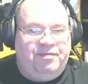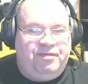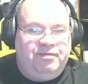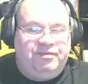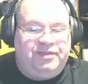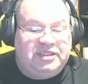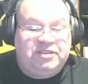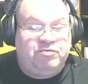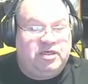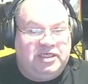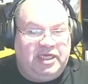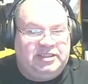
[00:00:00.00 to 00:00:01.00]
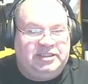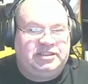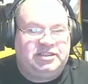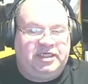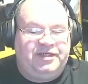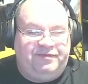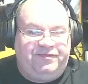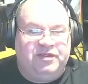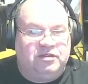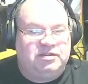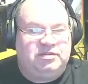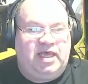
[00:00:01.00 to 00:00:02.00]
This one, it
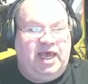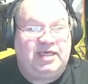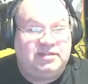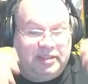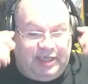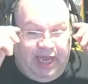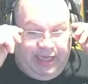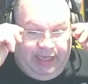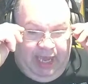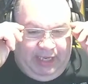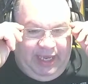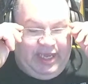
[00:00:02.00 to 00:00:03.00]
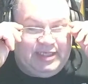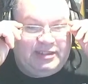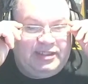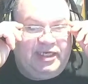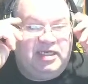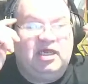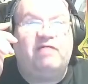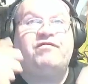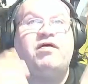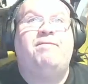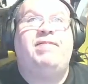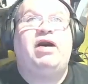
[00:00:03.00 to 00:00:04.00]
feels excellent. I can't say
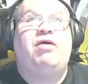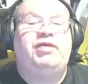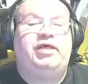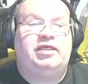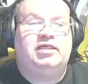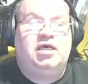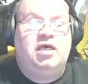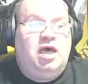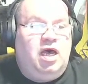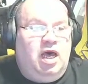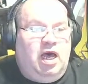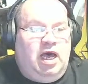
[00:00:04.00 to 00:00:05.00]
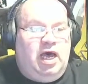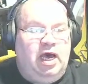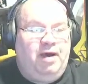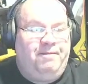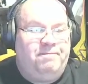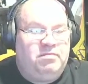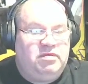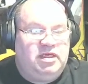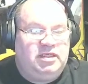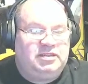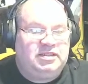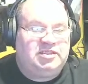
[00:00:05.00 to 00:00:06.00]
enough about it.
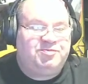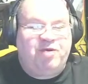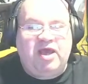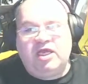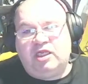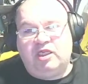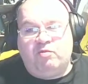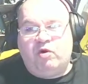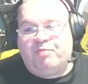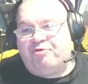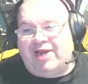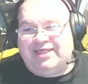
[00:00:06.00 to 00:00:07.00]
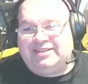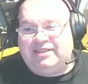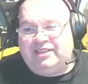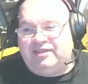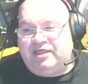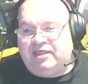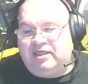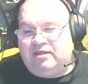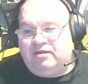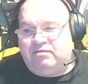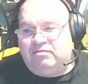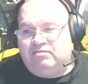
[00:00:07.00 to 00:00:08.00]
It's probably a little more pricey
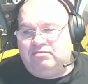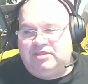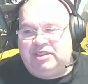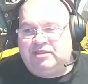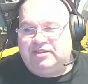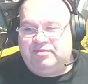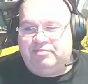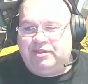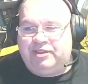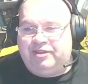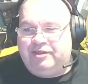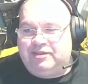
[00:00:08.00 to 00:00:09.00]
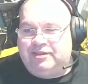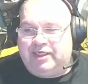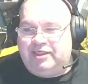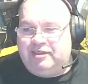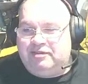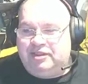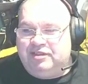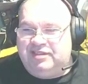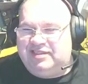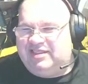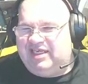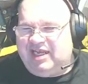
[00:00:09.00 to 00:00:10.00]
than, you know, some of the units that
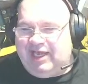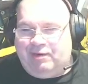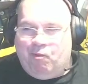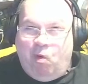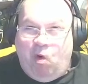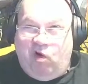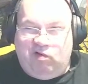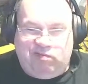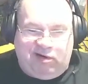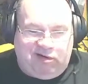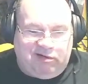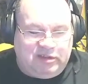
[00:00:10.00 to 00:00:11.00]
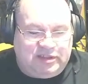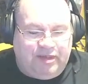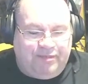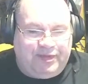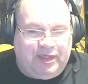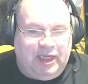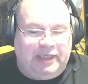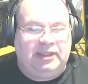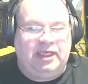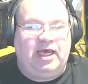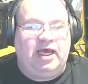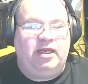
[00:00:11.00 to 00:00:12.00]
you'd see at like Walmart or something like
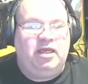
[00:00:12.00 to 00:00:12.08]
that.